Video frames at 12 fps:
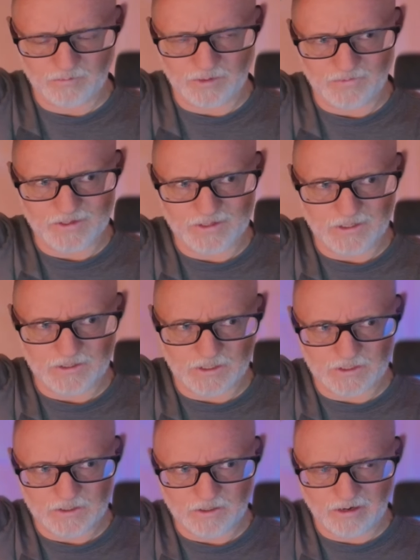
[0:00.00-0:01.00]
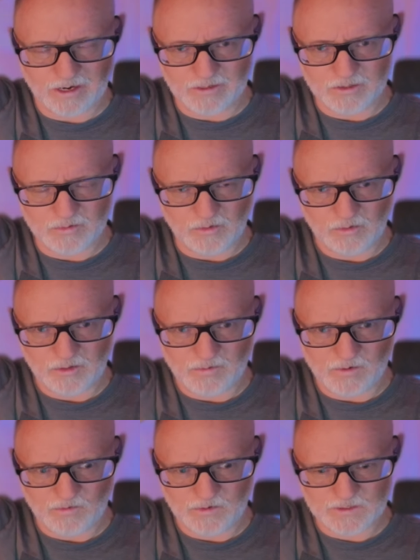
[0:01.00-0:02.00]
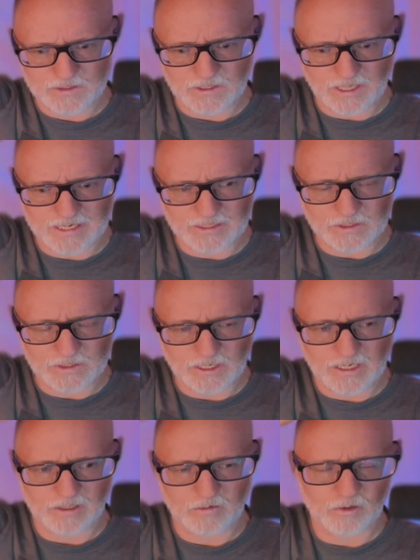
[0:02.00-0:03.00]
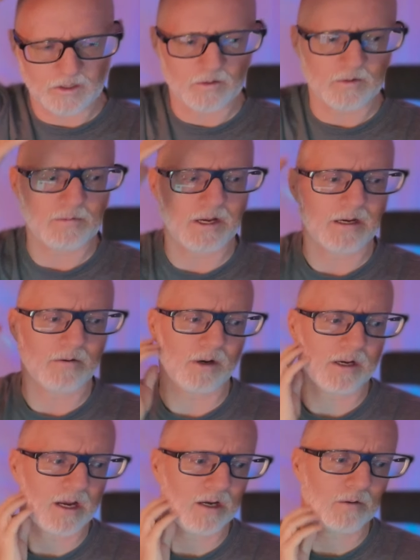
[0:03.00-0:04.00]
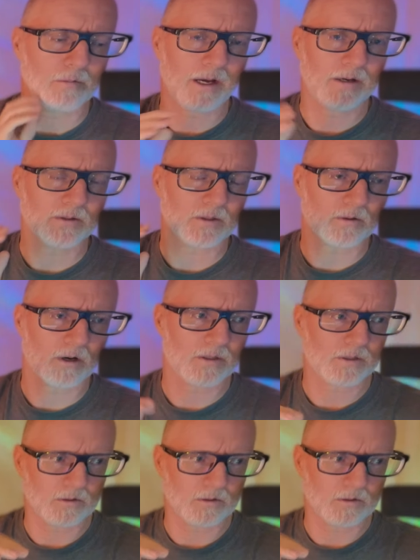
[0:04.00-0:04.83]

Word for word: But if it does touch the ground, it should only be for a slight second while you re regain your balance across your